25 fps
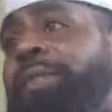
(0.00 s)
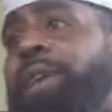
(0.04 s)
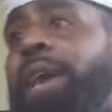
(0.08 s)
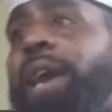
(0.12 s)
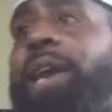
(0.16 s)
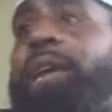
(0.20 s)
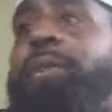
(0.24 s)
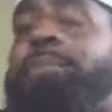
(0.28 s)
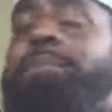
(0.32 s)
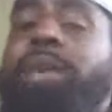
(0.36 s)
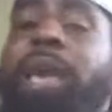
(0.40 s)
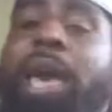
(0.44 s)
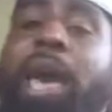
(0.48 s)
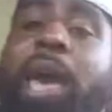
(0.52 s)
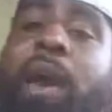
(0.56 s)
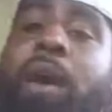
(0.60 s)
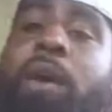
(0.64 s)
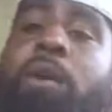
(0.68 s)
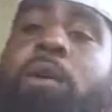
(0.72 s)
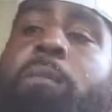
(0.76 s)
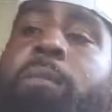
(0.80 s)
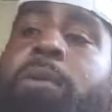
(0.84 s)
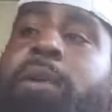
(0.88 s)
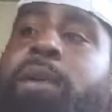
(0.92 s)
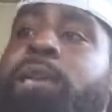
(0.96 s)
games at
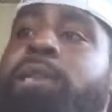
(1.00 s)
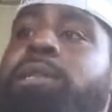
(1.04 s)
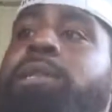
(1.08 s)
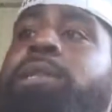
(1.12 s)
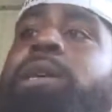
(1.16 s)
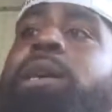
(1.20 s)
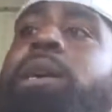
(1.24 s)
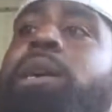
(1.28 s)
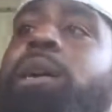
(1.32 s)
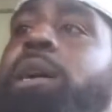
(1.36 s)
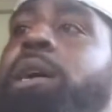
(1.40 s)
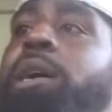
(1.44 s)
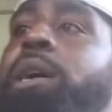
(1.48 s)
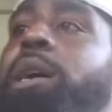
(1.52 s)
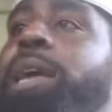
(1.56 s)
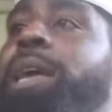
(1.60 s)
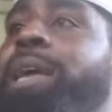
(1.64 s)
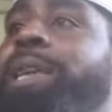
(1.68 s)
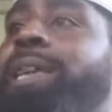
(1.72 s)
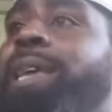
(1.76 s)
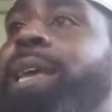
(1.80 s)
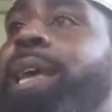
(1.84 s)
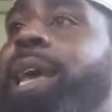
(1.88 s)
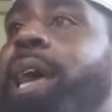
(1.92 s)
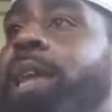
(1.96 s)
home against
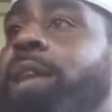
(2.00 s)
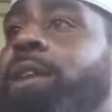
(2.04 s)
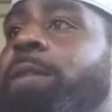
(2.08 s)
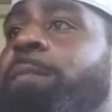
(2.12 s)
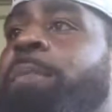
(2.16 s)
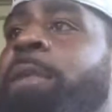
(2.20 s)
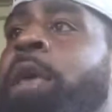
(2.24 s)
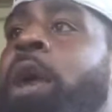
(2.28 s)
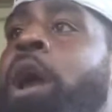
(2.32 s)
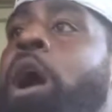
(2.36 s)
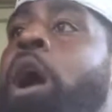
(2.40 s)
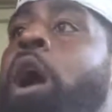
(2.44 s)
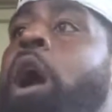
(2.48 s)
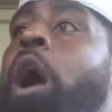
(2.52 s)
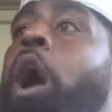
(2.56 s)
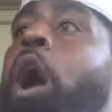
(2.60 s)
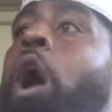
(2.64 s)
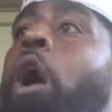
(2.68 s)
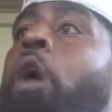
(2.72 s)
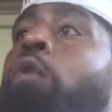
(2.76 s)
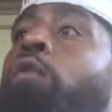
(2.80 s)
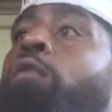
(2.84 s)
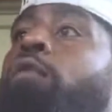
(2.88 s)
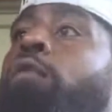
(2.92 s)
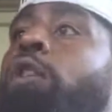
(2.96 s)
Indiana.
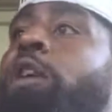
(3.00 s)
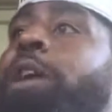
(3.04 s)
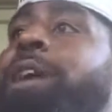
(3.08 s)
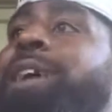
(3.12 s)
Over